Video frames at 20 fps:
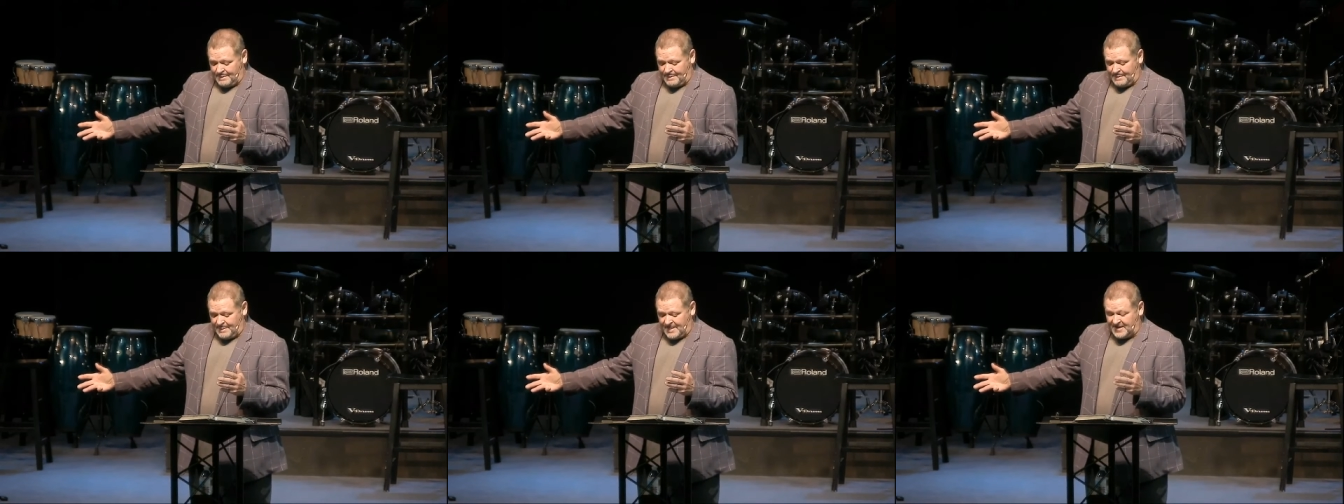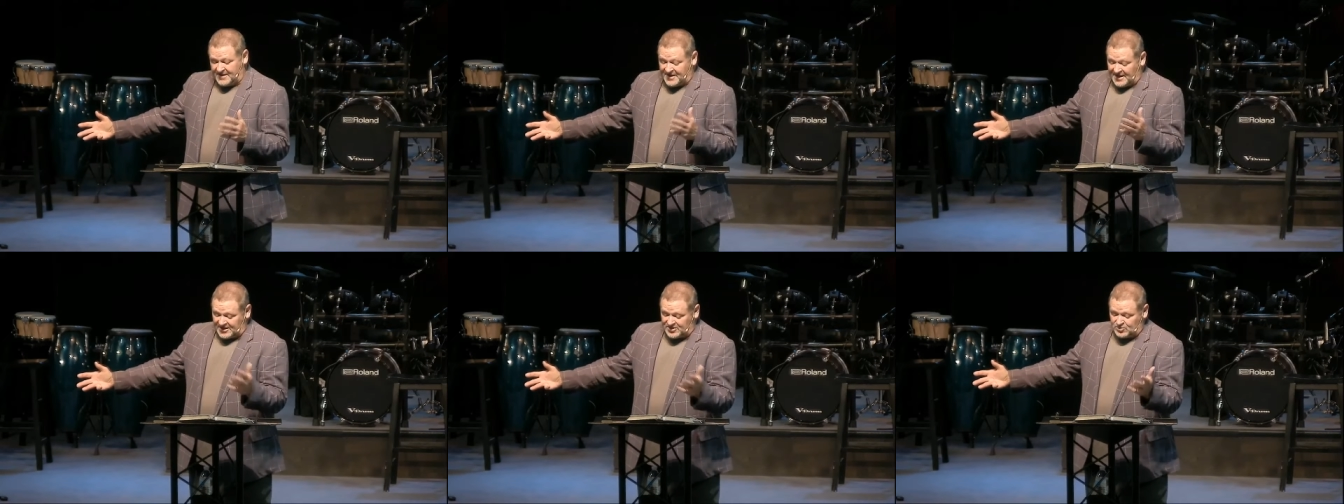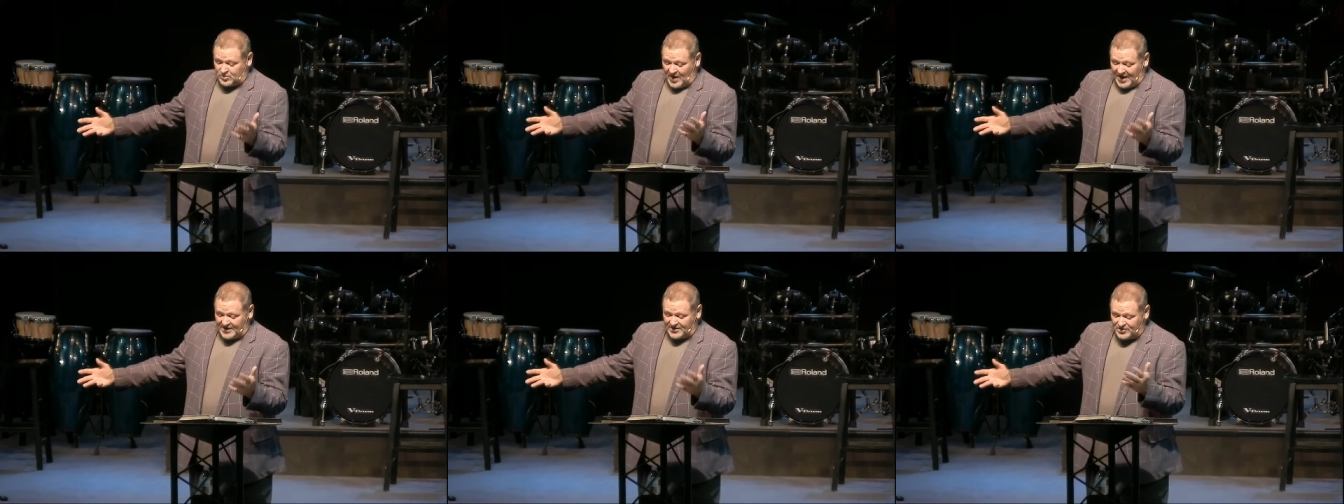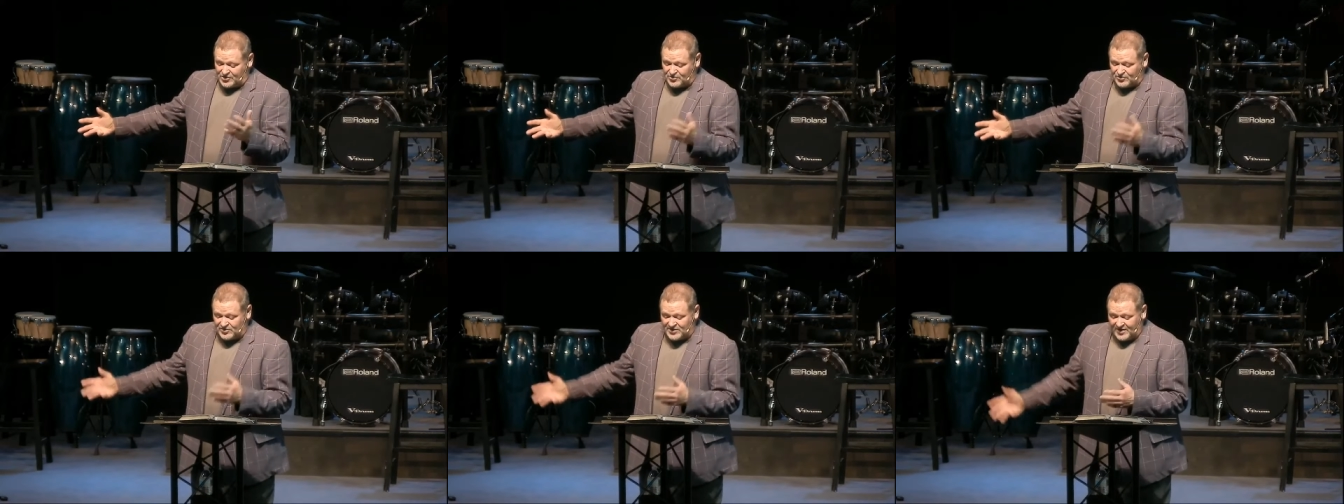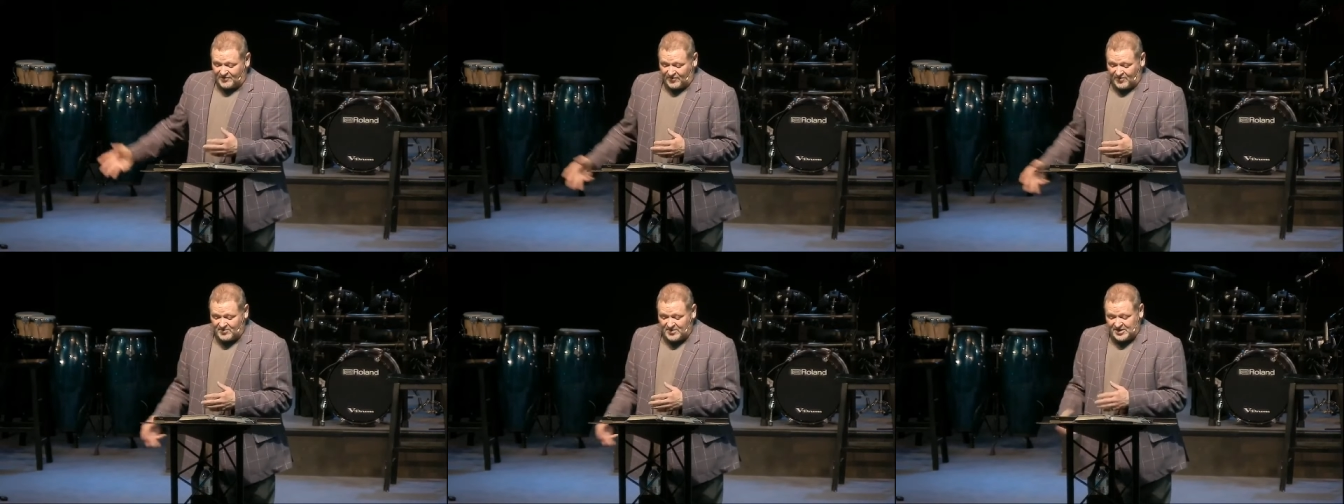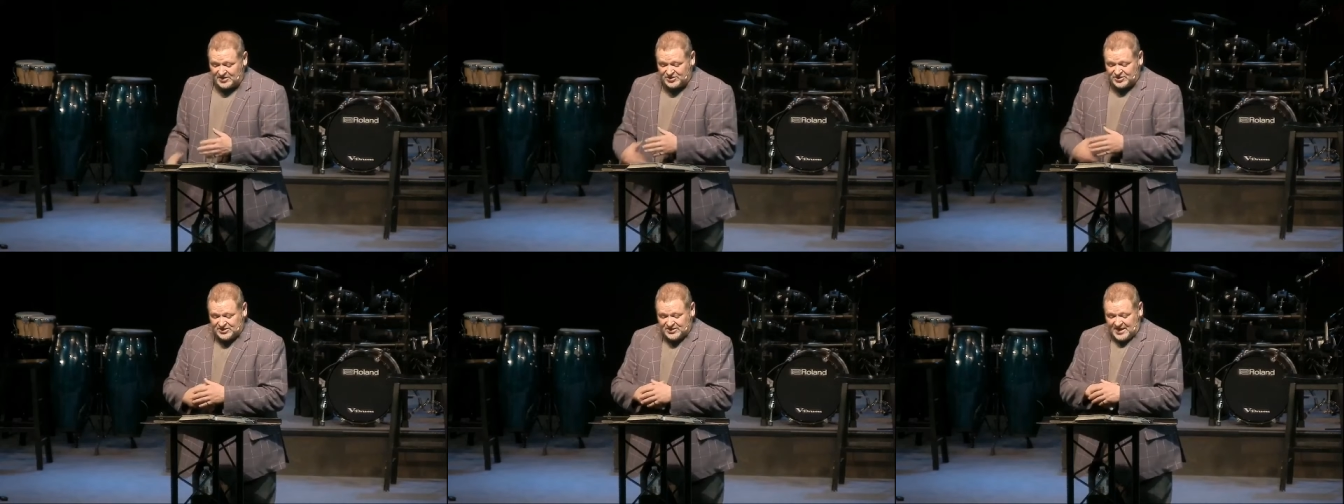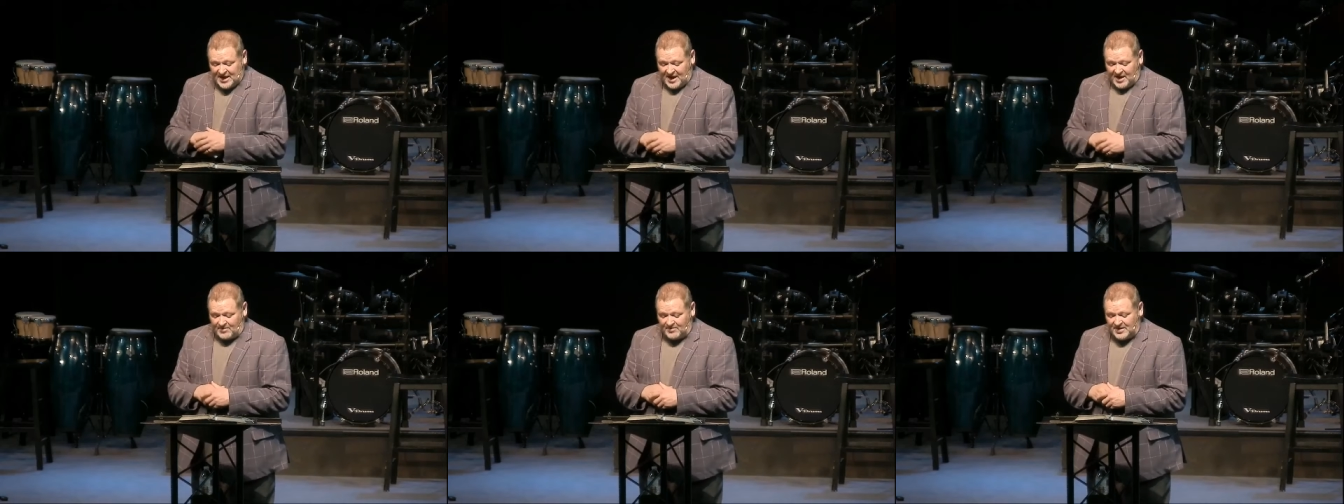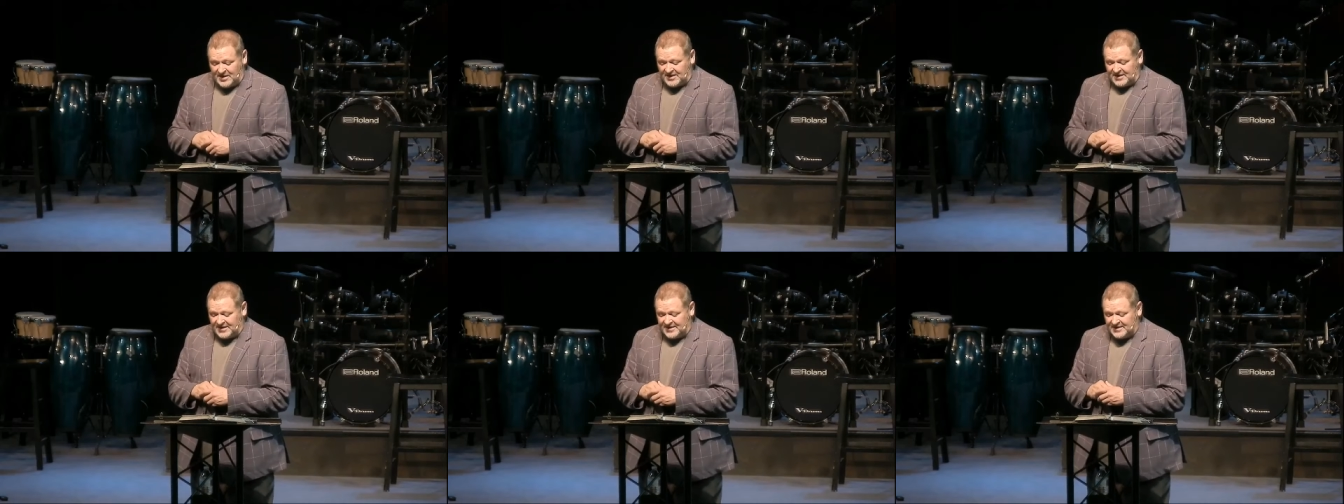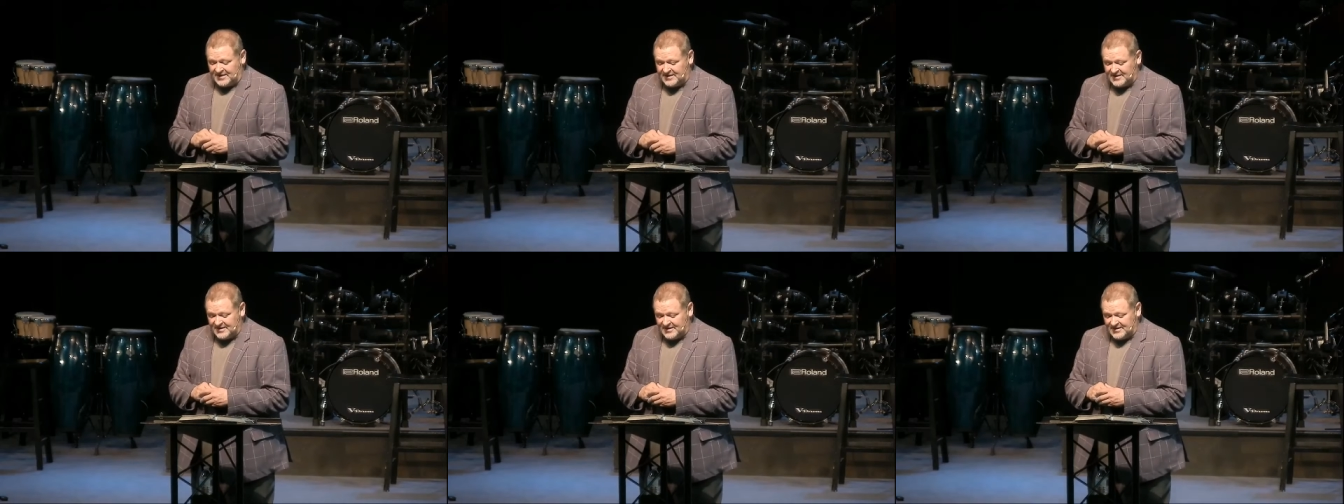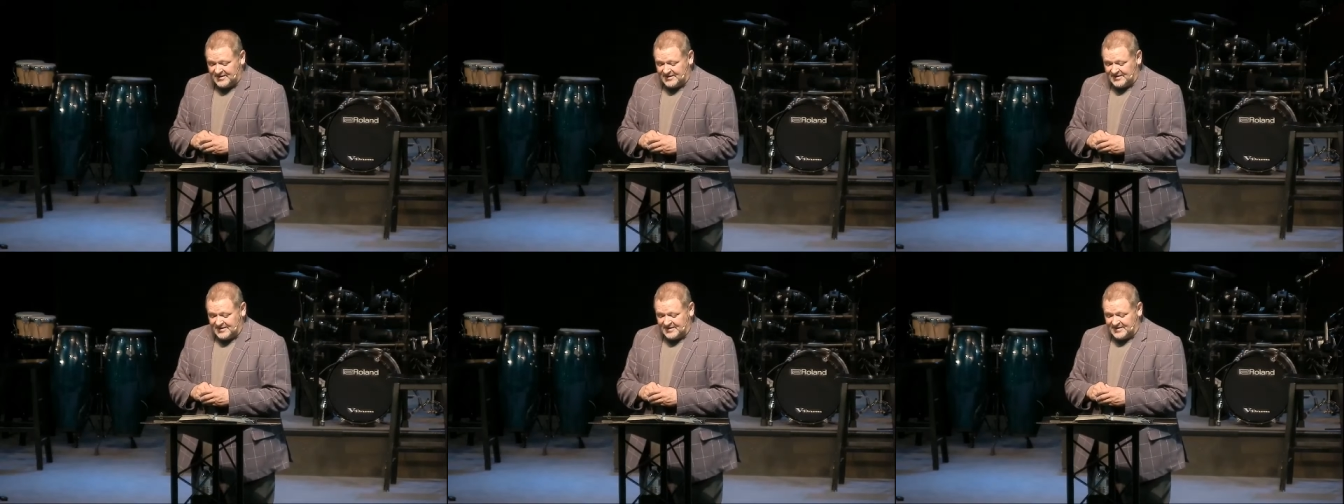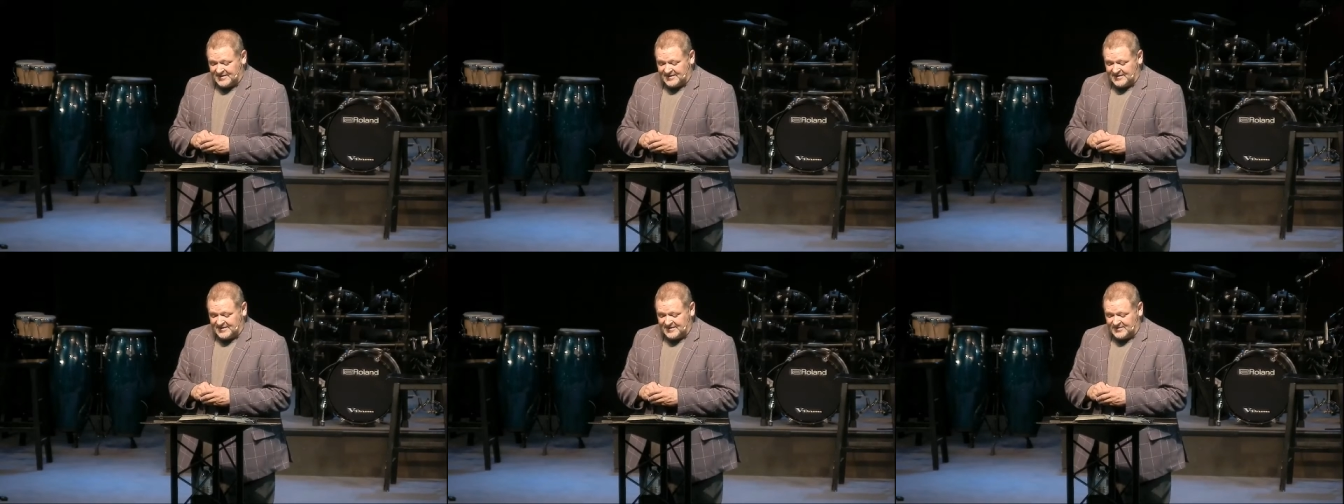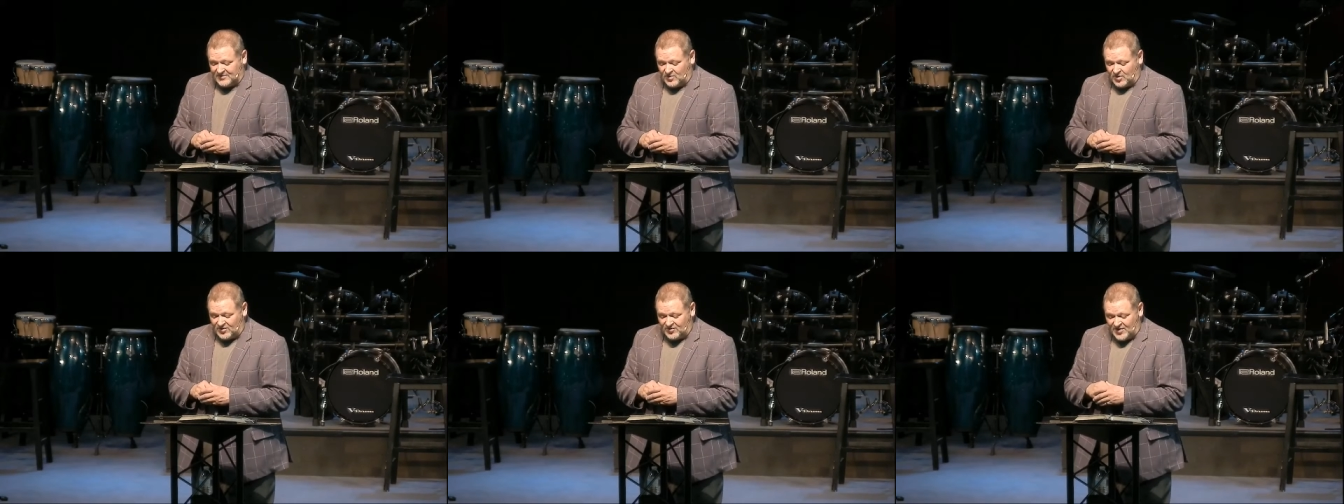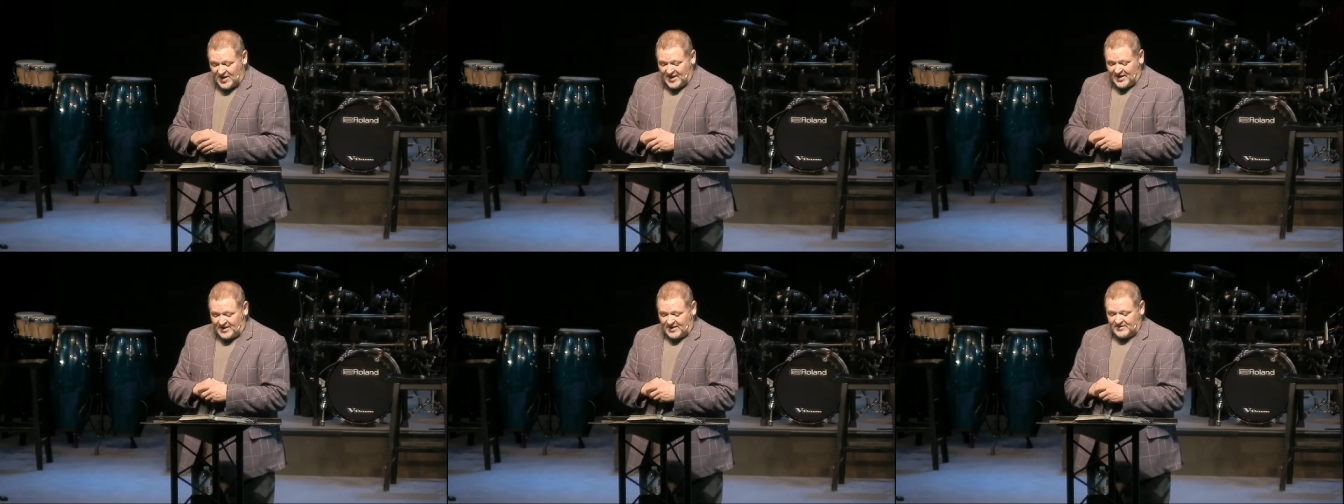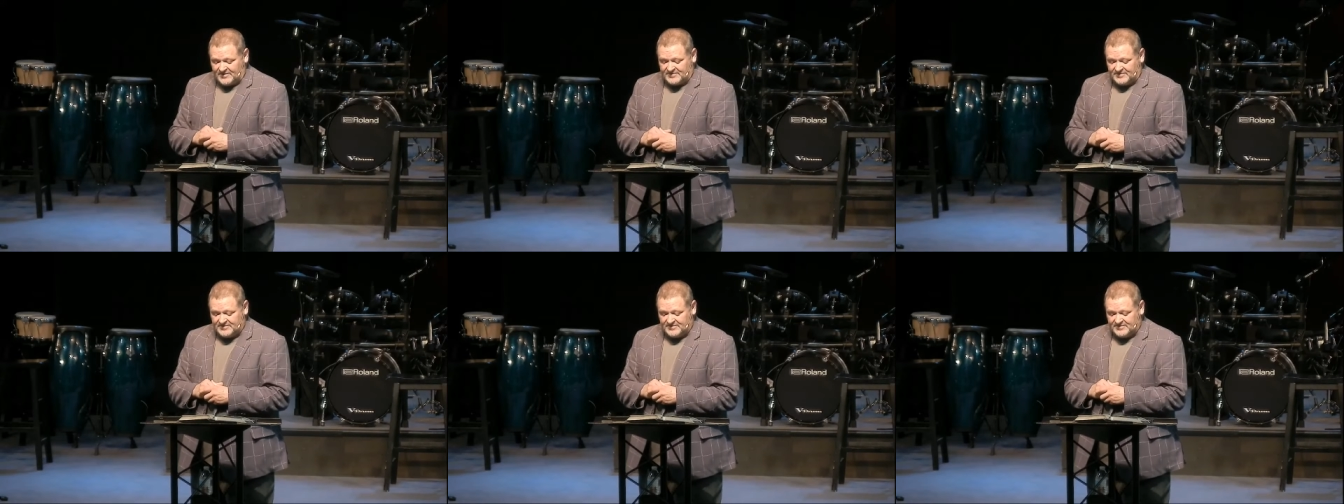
And that's why Luke never mentioned how many were there.